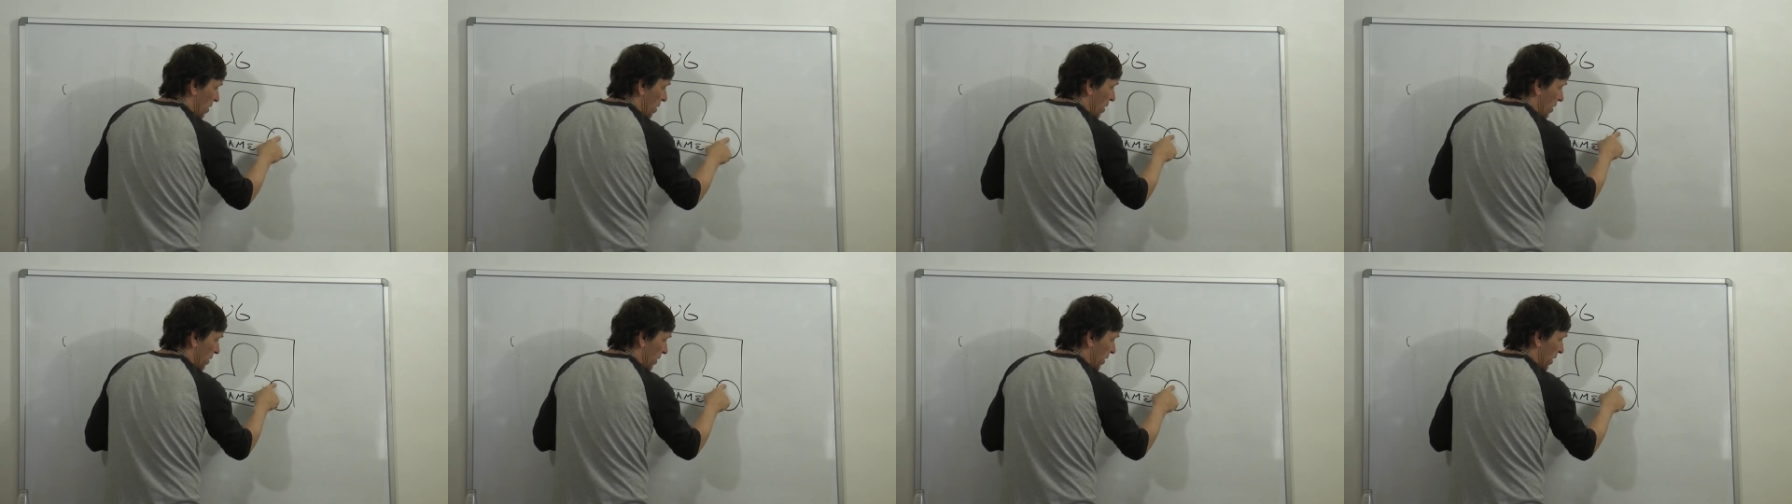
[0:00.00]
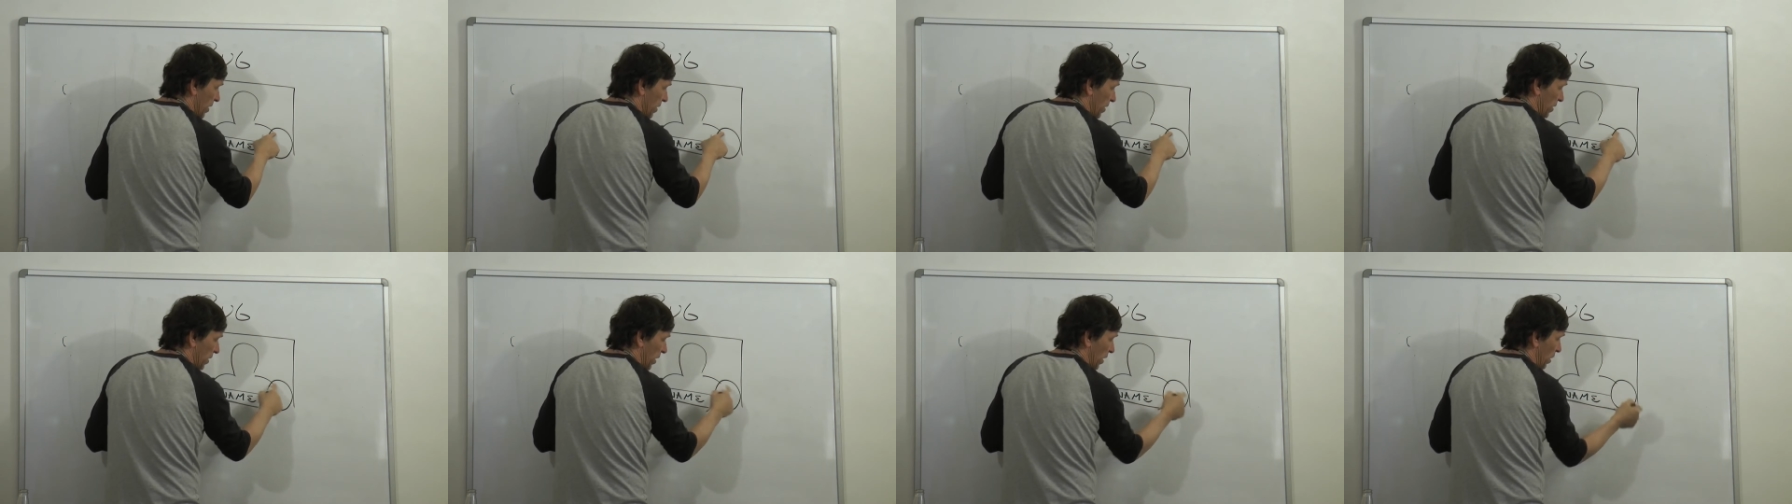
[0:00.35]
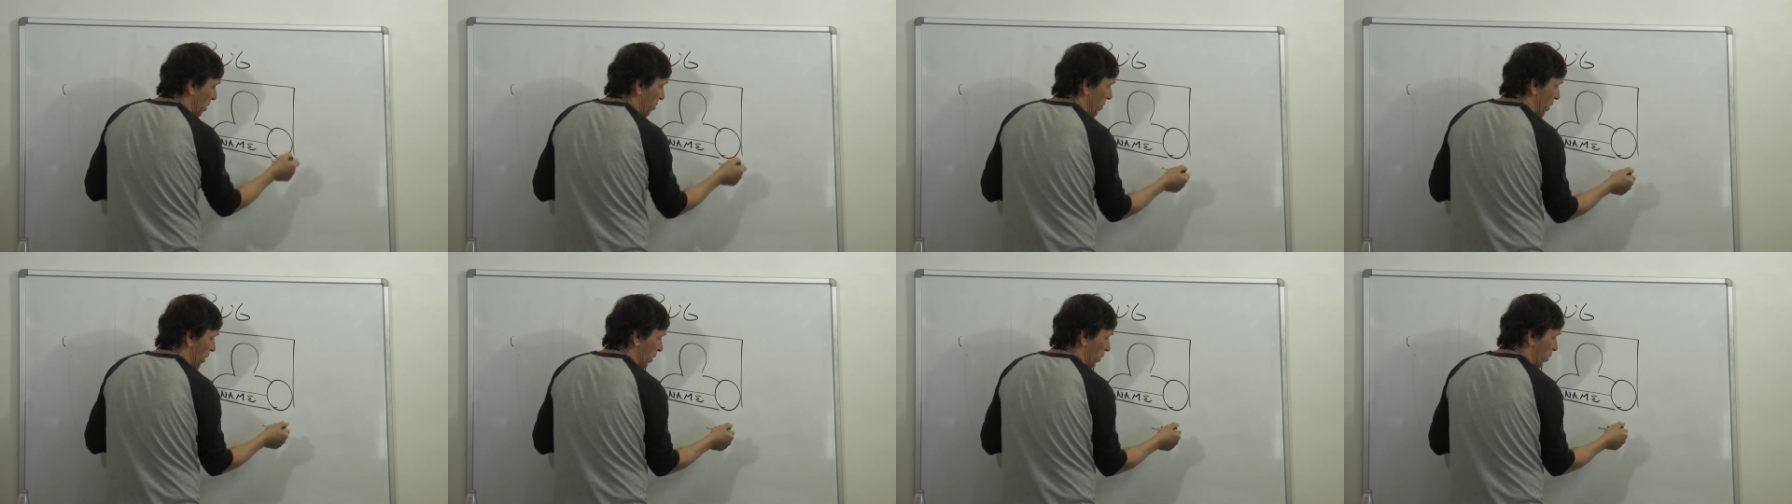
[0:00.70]
a text
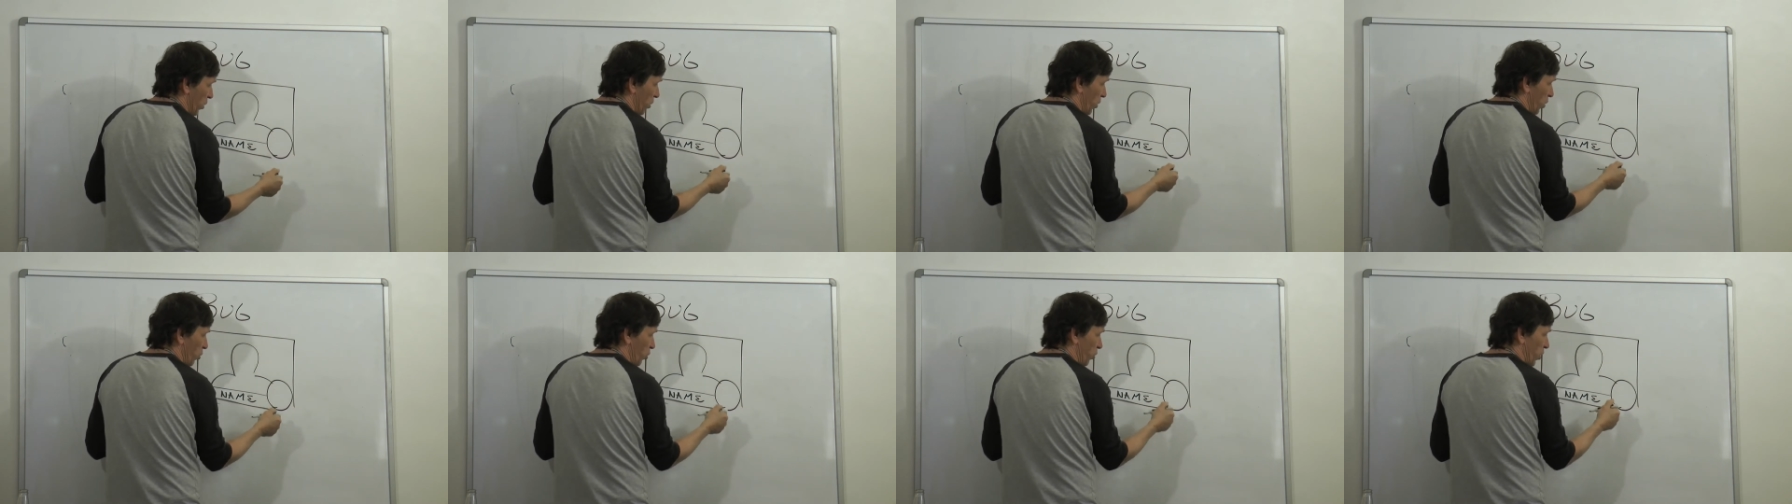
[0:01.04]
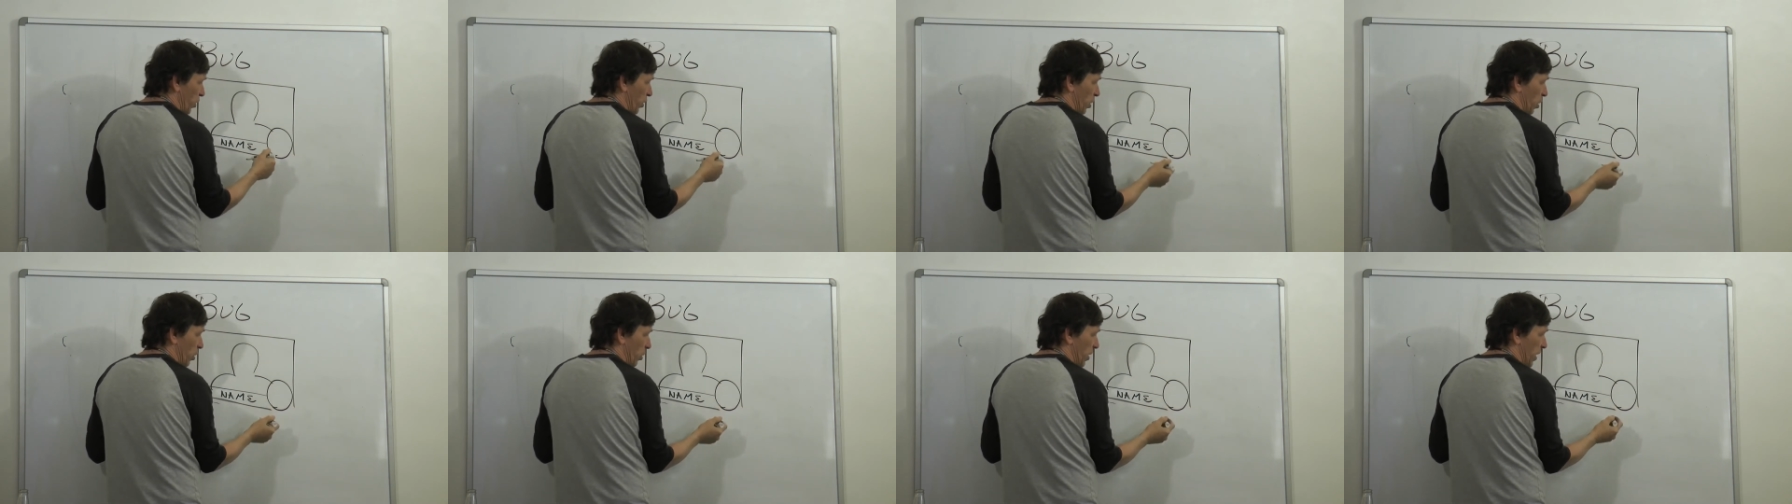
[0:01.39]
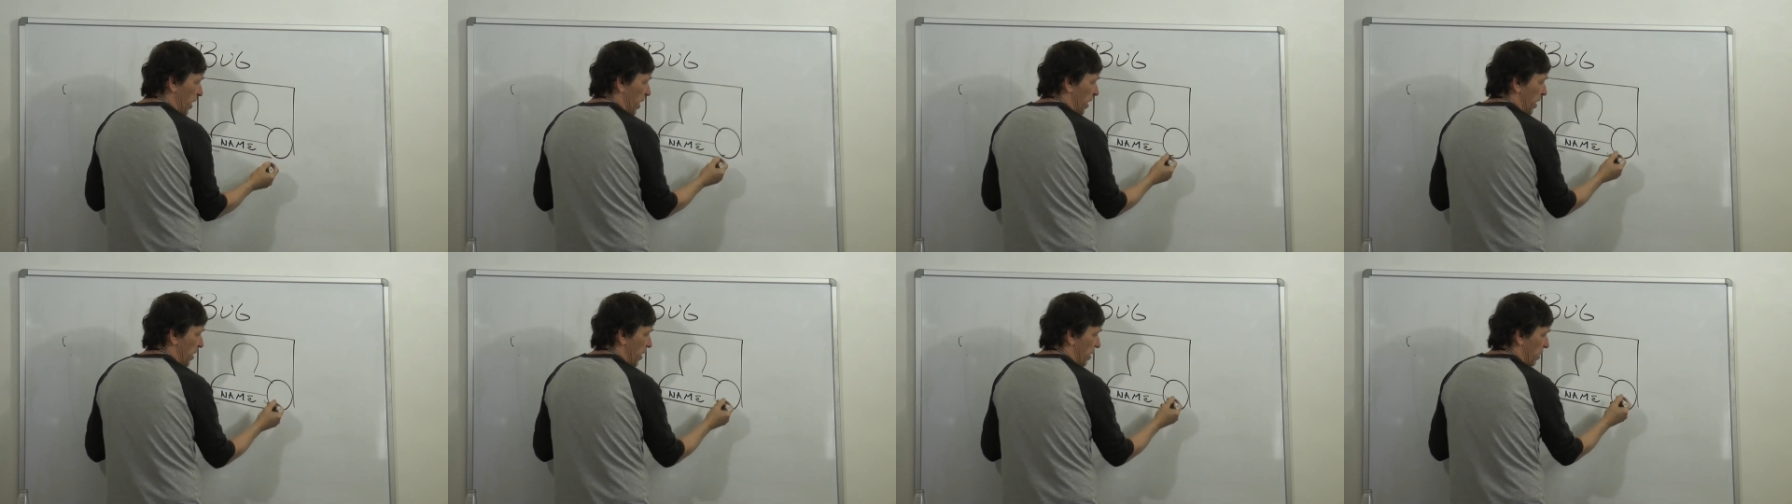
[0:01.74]
element usually
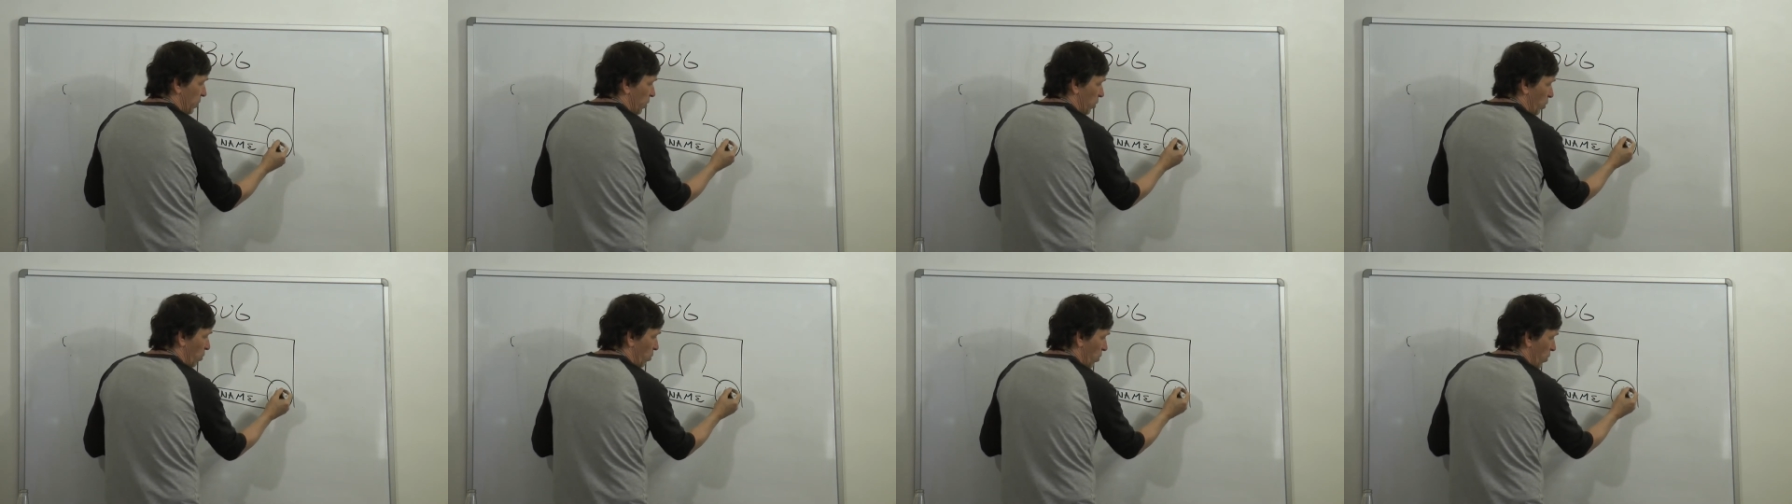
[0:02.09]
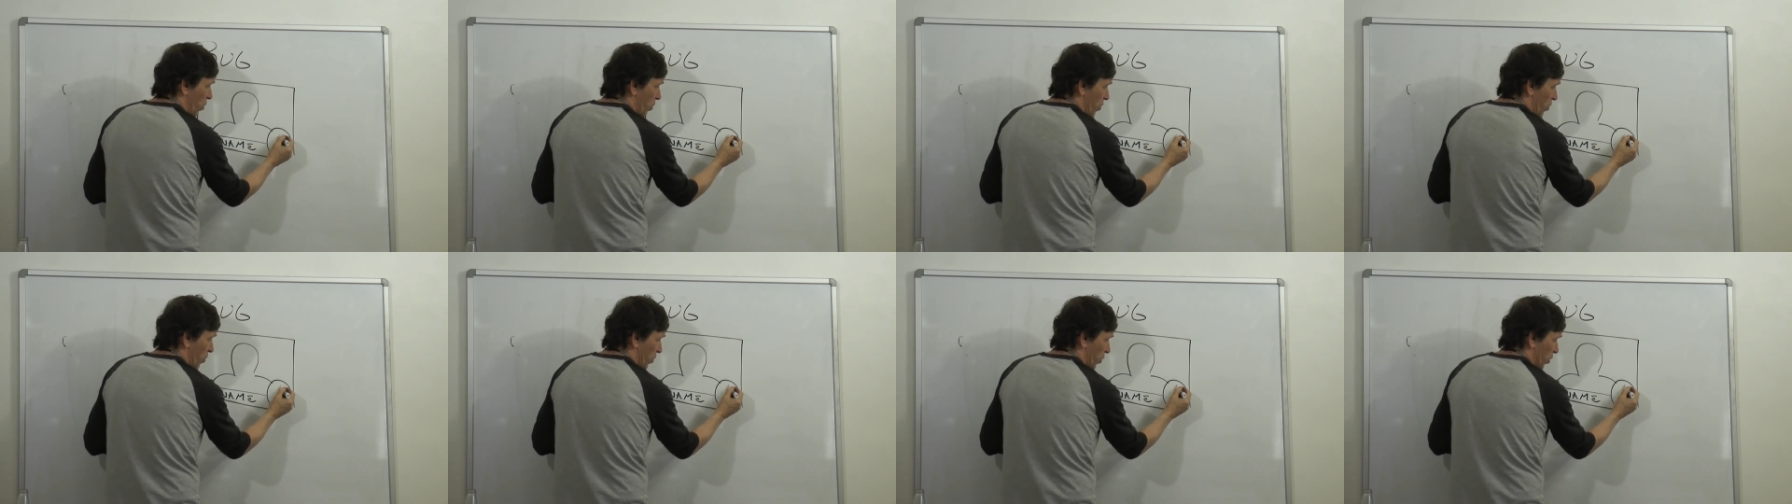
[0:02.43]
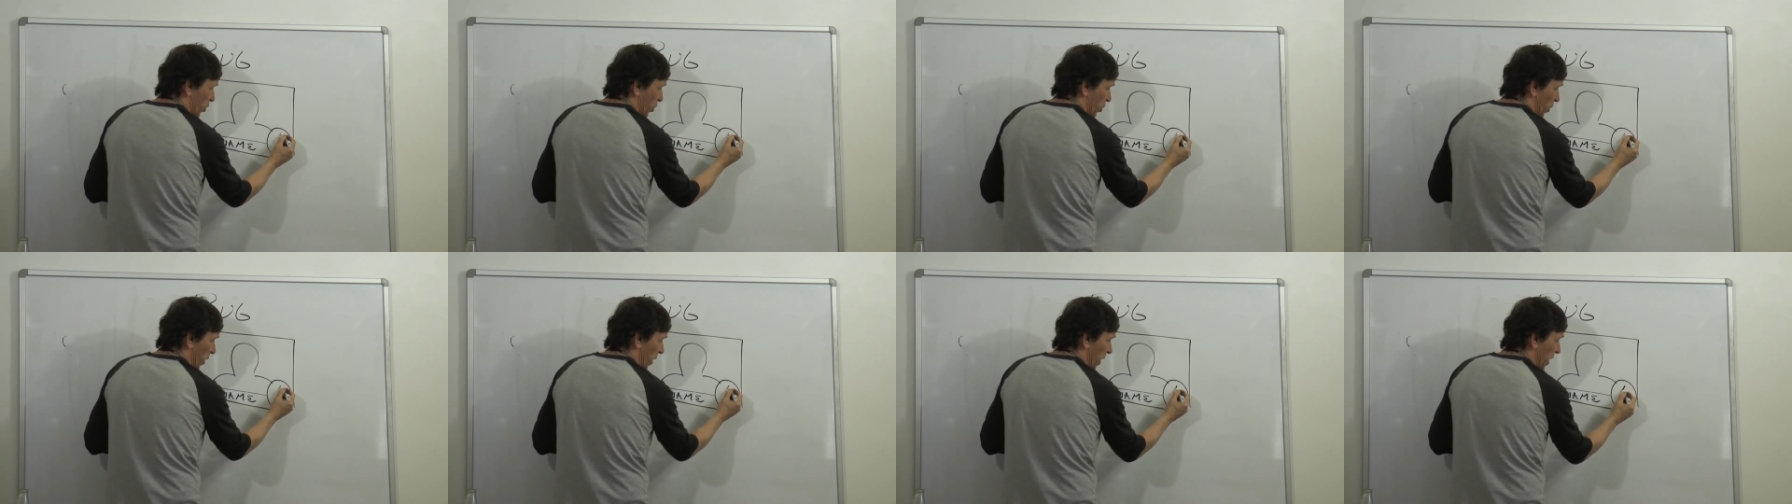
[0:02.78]
located in the corner of the
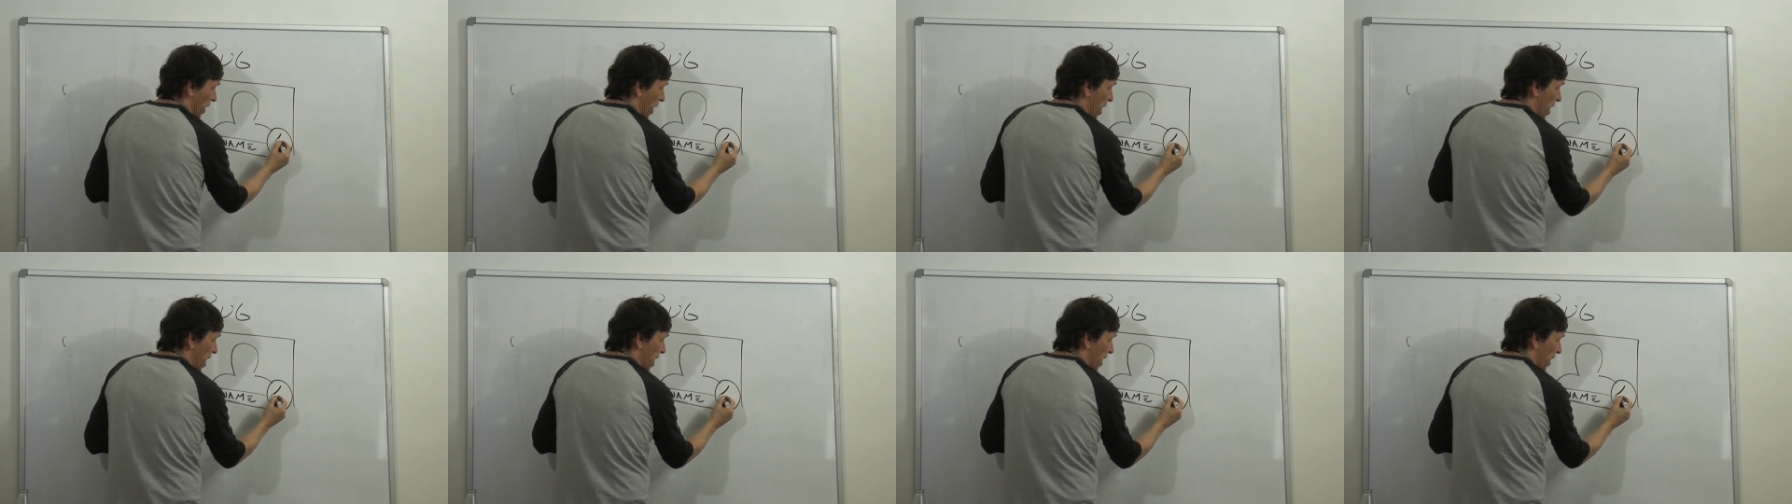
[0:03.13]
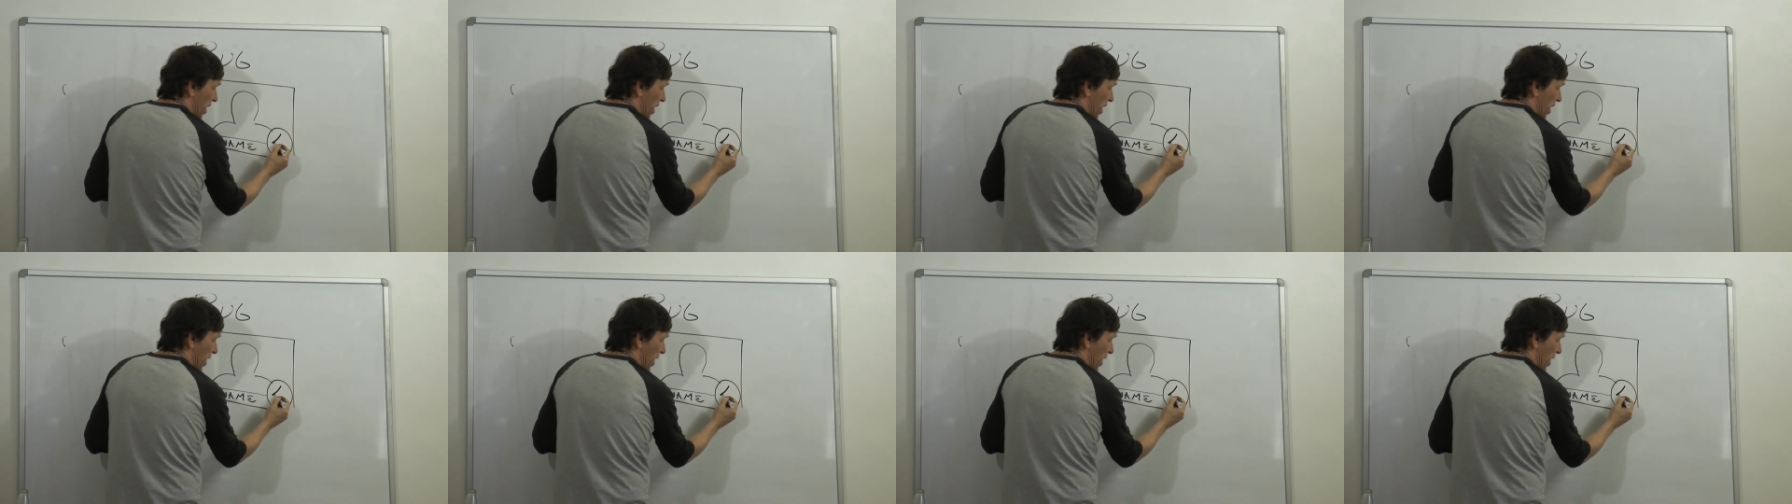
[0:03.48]
screen